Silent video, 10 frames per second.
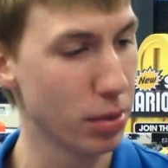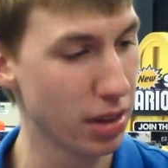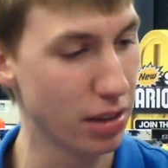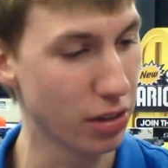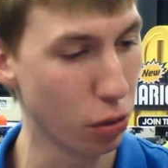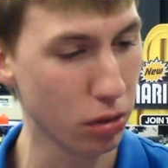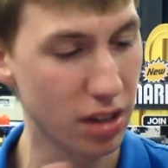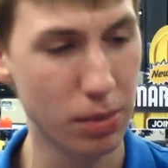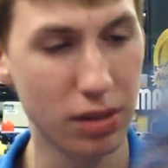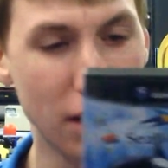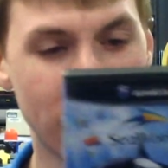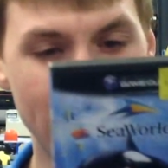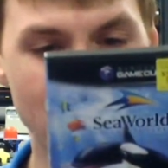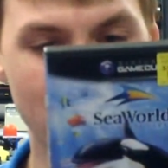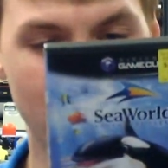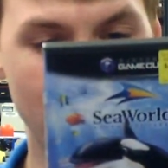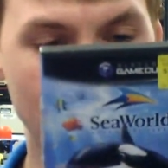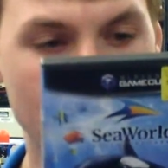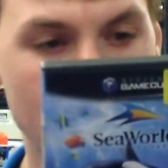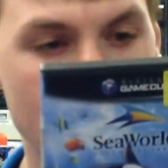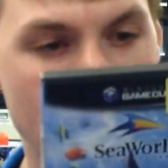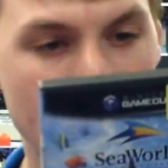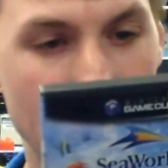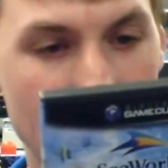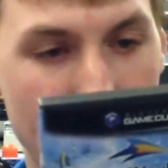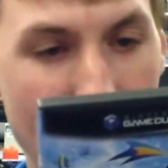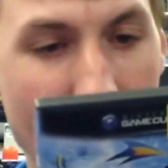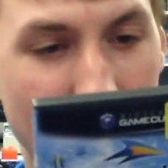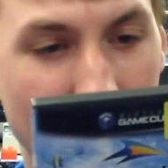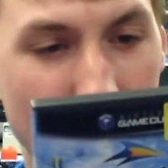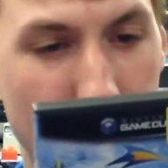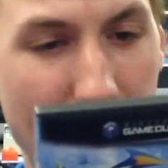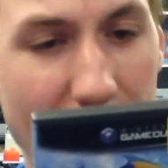but then this whole Deep Sea Adventure thing, I mean, on the back it's like